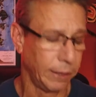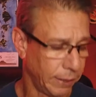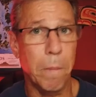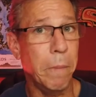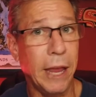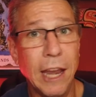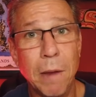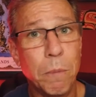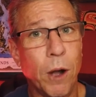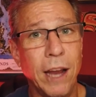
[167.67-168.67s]
where the
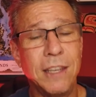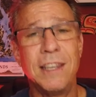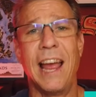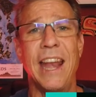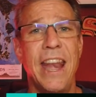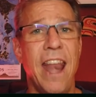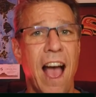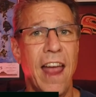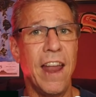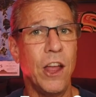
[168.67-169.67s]
median price is at
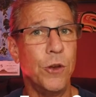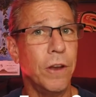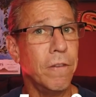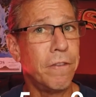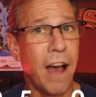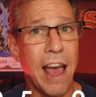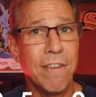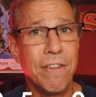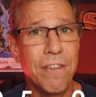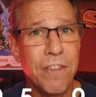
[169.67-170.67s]

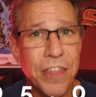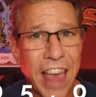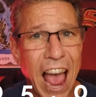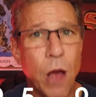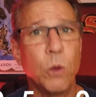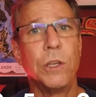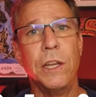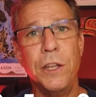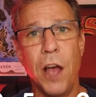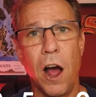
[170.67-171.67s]

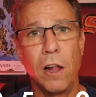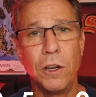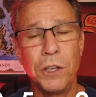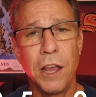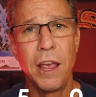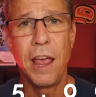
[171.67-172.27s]
$905,000